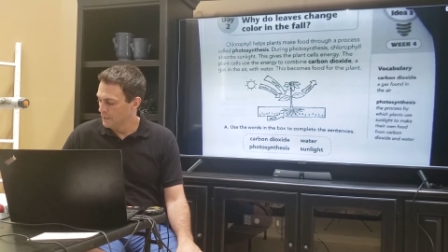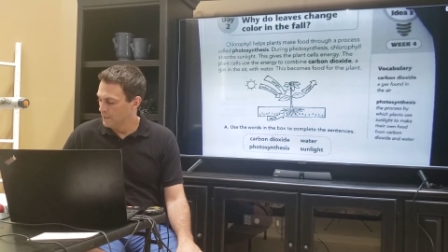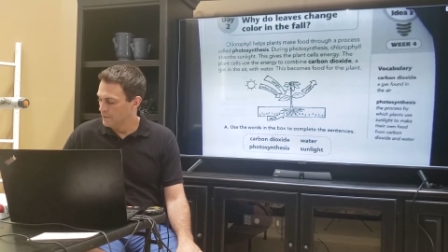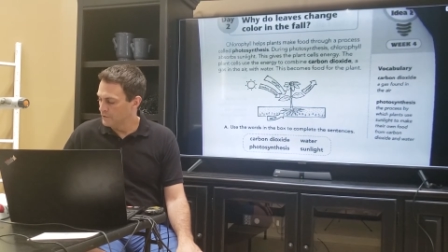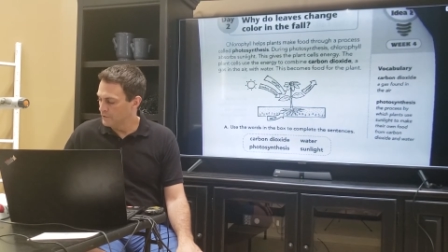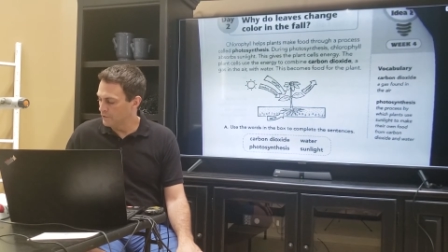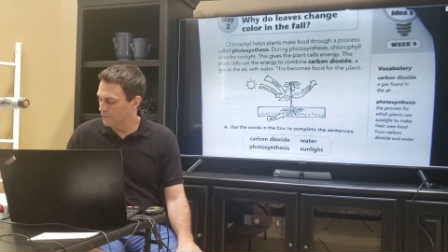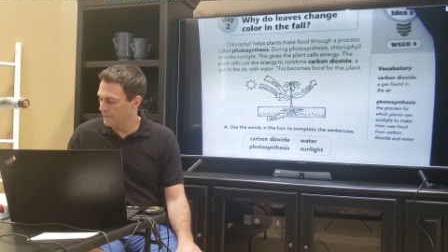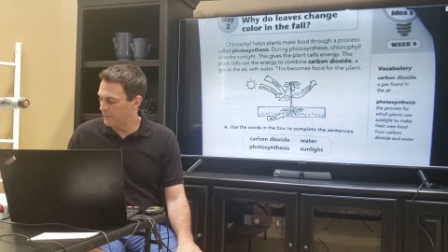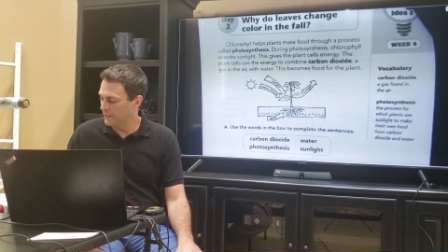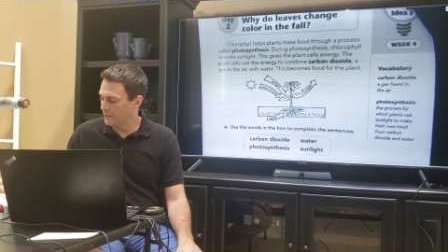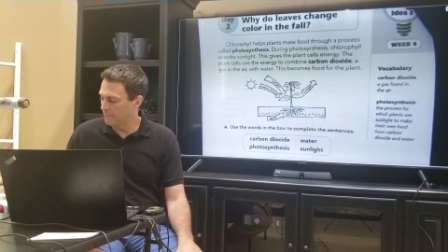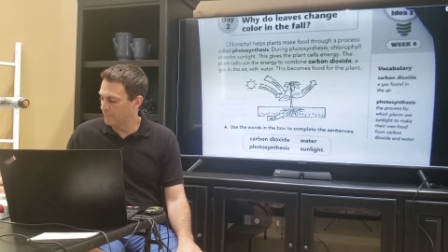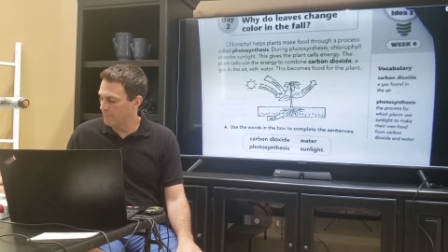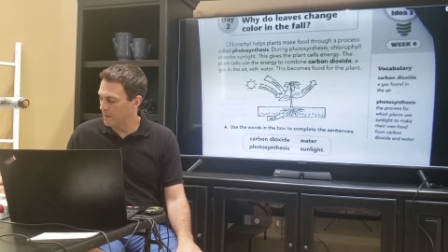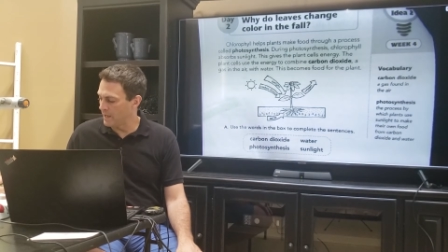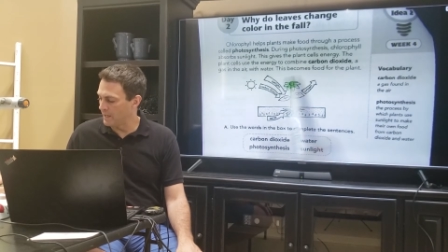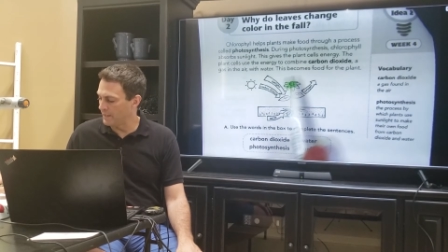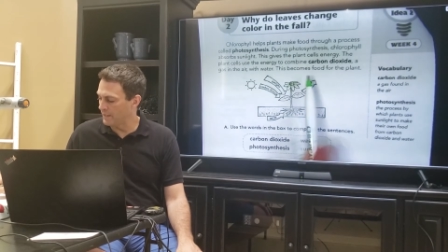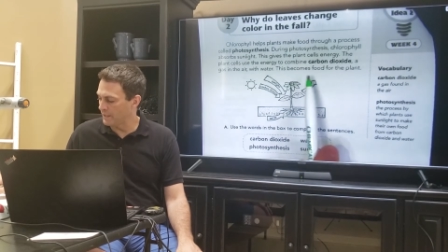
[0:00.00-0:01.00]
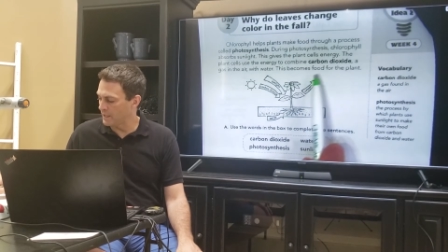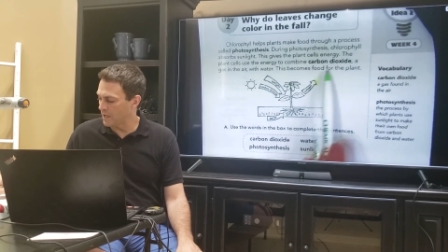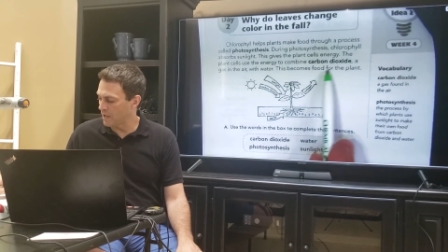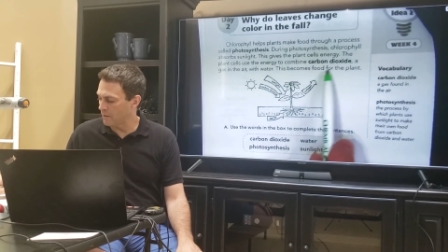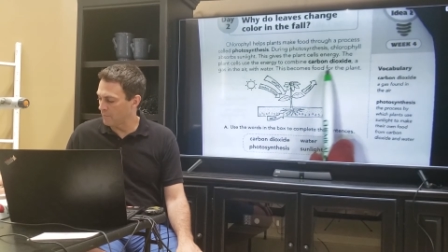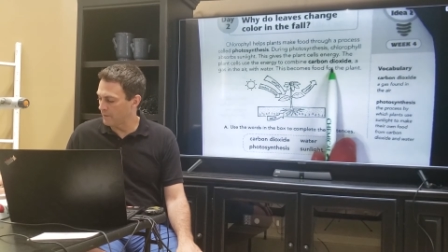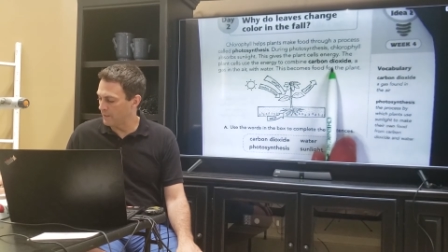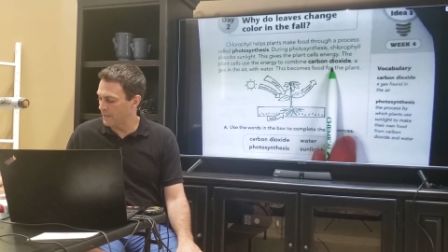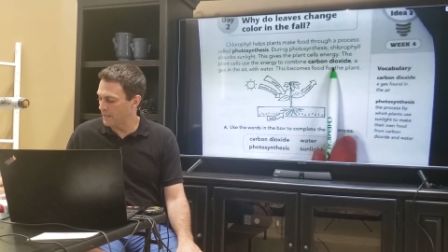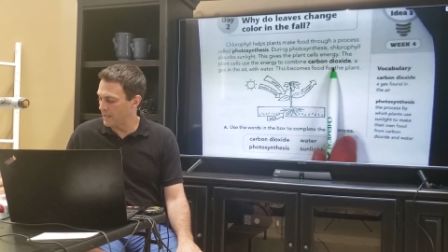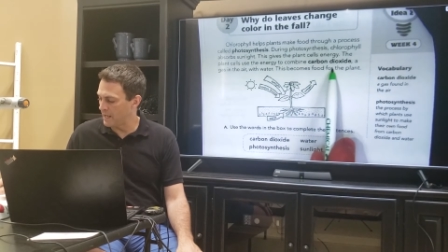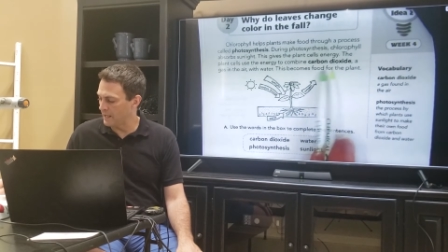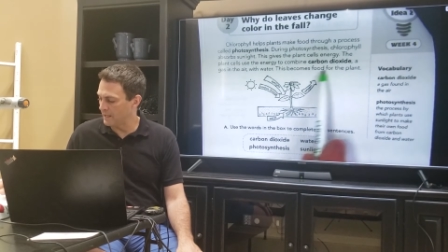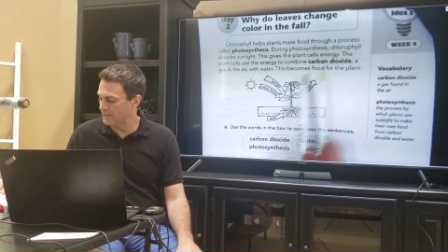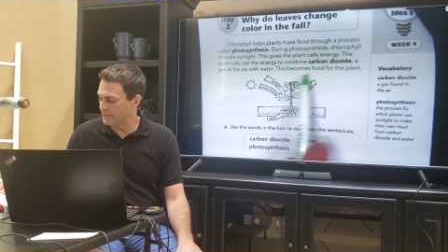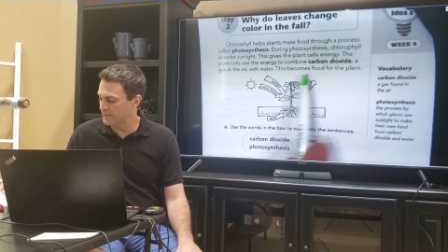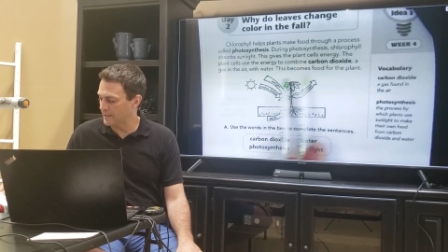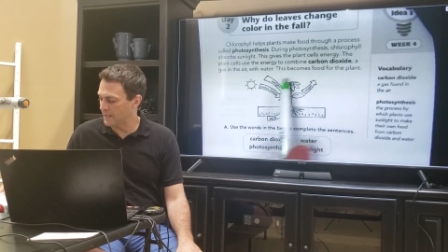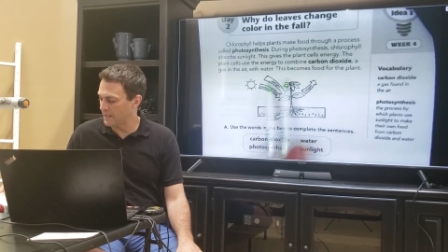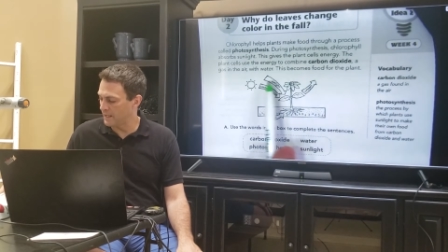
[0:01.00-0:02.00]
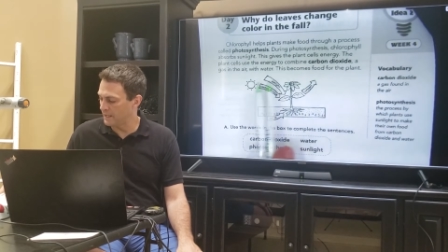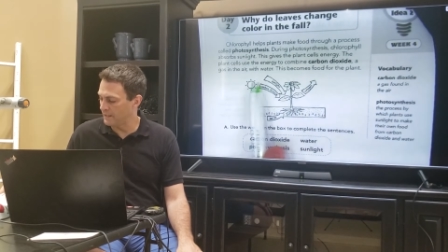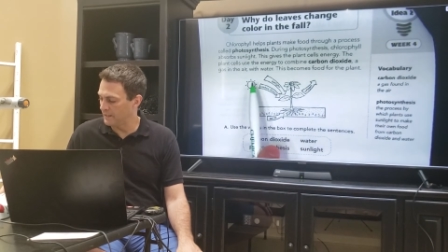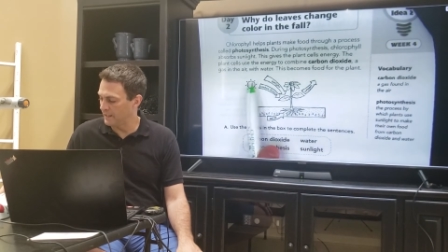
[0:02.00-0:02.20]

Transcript: So they combine the carbon dioxide,